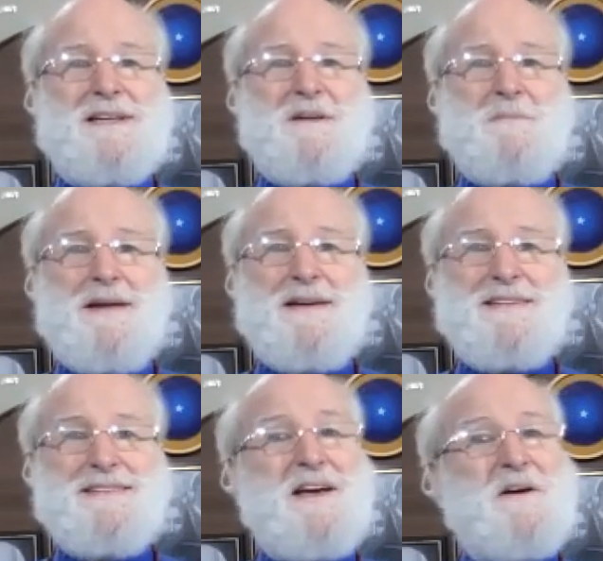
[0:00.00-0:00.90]

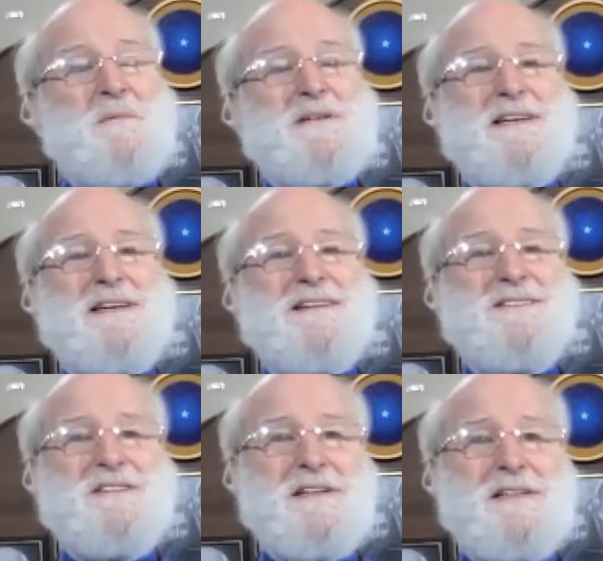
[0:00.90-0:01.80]
independence was
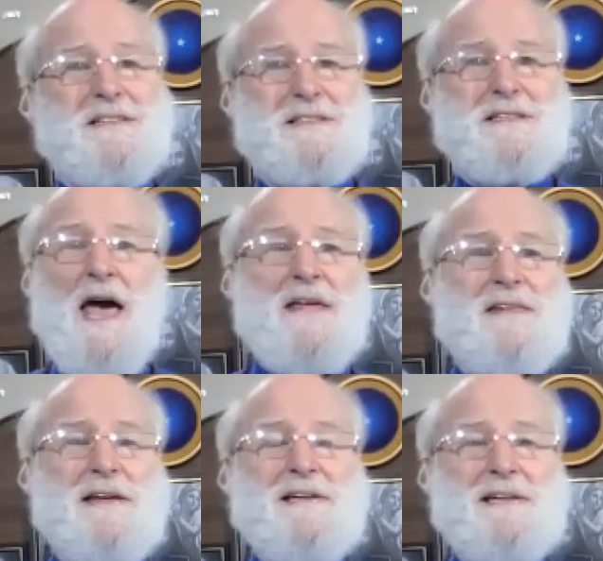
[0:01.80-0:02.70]
ingenious.
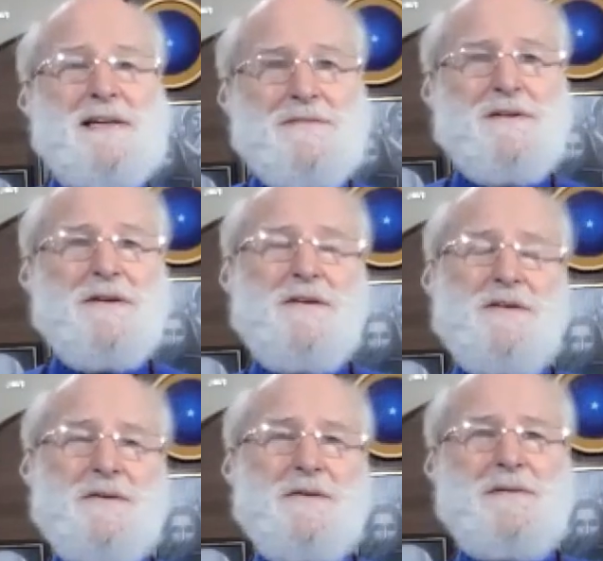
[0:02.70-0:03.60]
They never
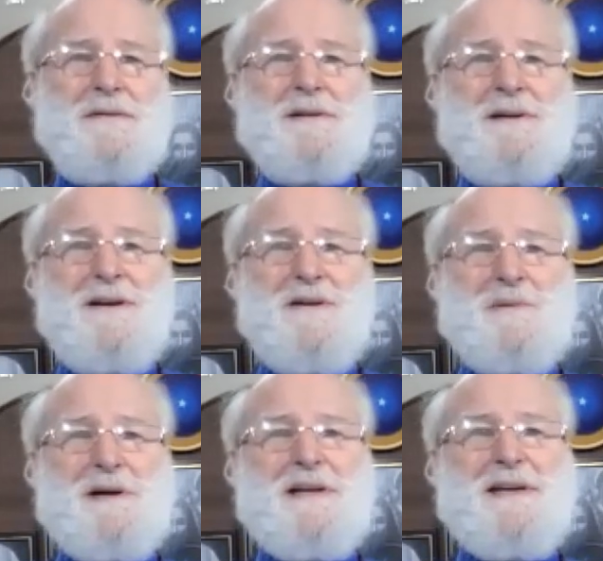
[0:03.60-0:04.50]
knew
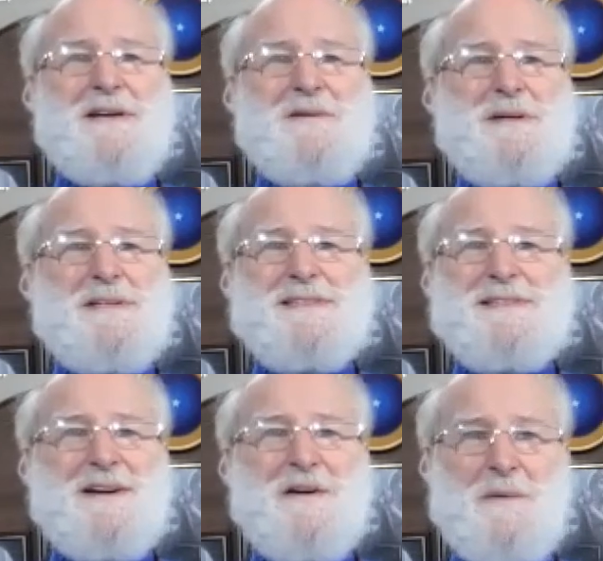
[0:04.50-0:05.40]
what he was
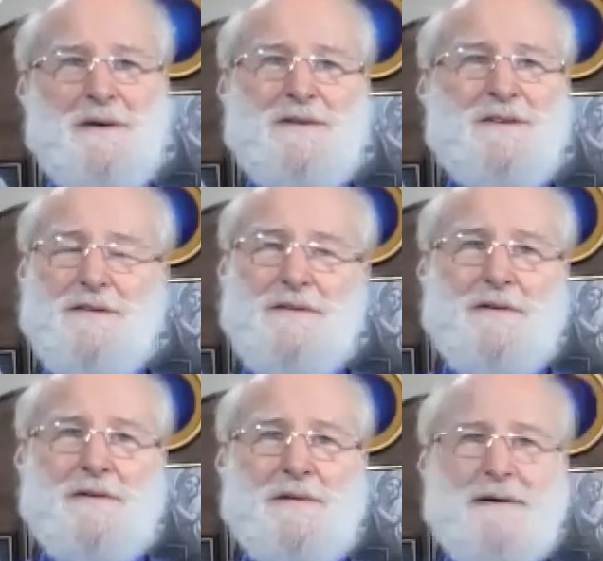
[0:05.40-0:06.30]
going to
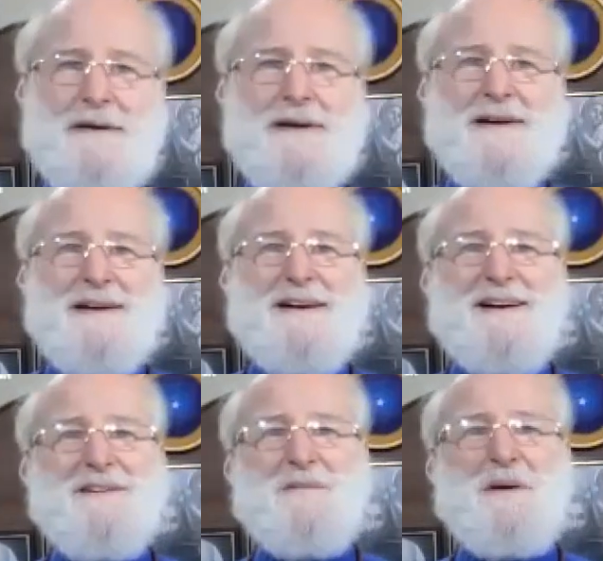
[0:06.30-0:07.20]
do.
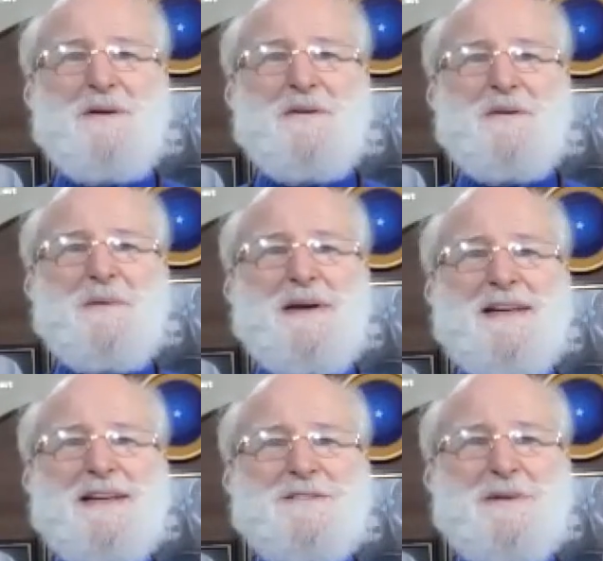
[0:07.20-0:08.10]
When you read
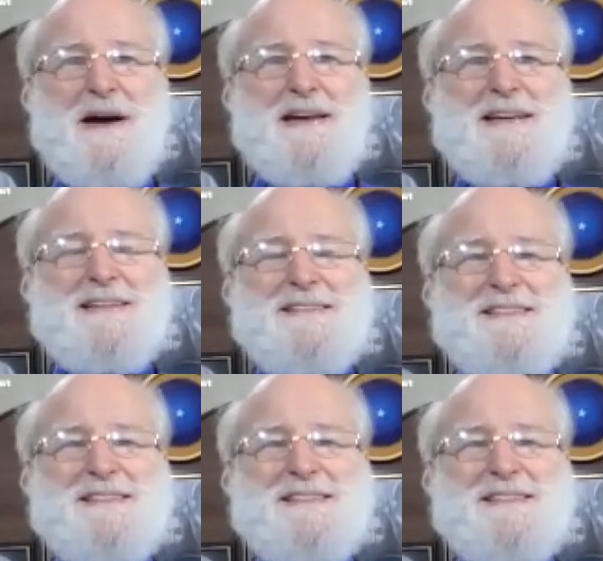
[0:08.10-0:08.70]
his writings,